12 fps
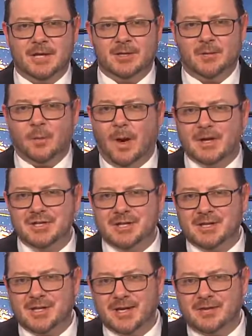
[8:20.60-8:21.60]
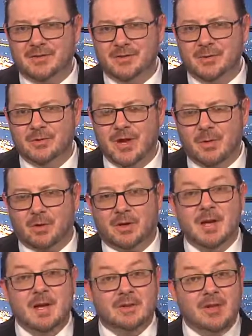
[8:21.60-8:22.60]
Thanks for watching the Next News
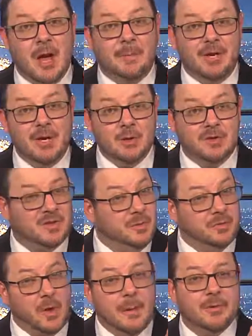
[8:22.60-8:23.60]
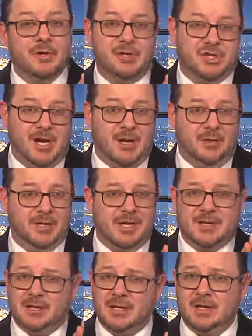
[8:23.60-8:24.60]
Network. Tap here to subscribe to the channel to
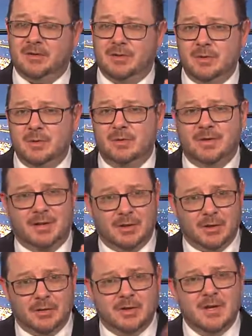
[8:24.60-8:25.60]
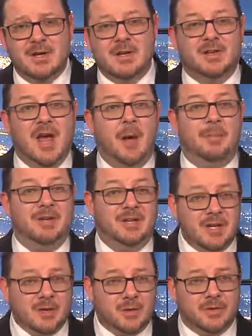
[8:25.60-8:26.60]
get the latest news and alerts. Tap
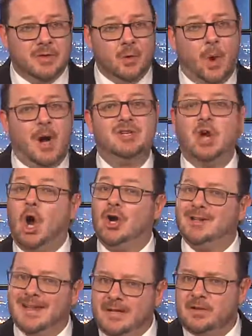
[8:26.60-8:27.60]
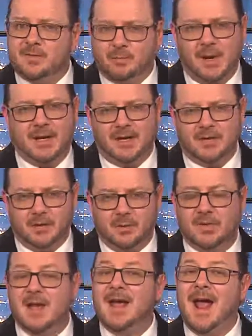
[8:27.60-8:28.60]
here to watch our latest breaking
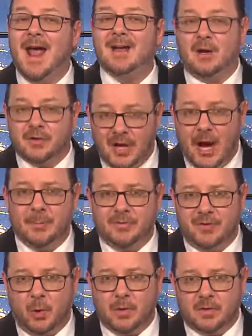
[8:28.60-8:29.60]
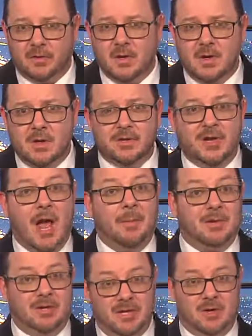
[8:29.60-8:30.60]
news and our top stories.
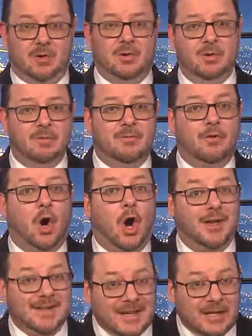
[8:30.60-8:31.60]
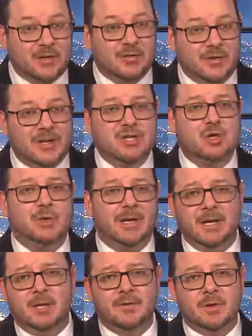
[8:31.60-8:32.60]
Tap here for our latest featured
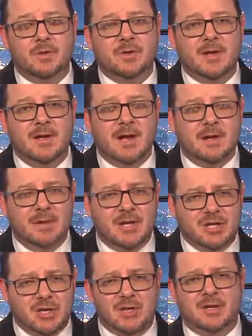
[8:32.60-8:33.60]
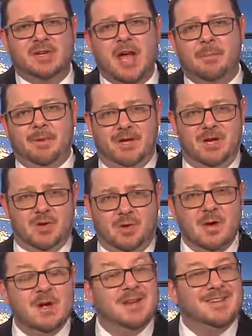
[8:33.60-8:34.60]
interviews. And make sure you tap
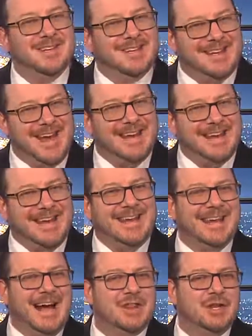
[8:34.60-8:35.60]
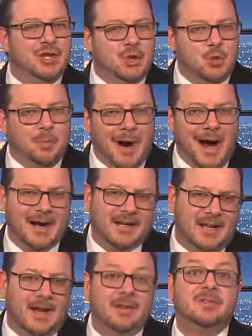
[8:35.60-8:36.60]
here to get in on the new
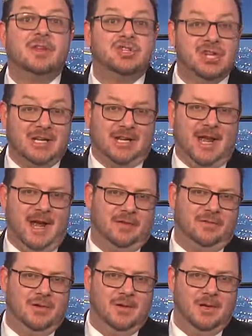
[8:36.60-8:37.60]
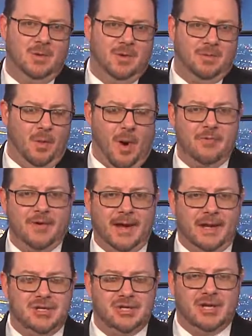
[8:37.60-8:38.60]
podcast, the G-Cast, with my wife
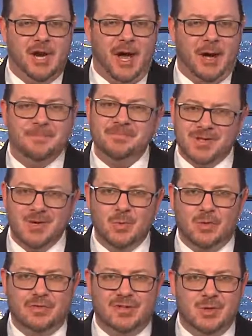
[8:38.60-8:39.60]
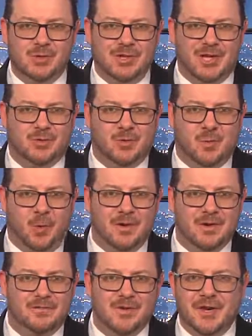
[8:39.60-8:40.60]
Angie and I. We'll see you at the next
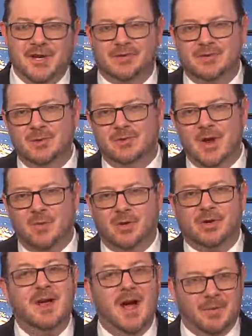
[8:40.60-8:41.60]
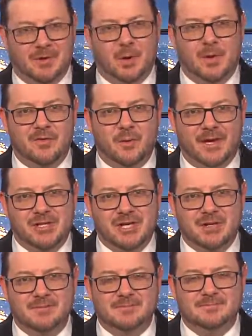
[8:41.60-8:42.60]
report for the Next News Network. I'm Gary Franchi.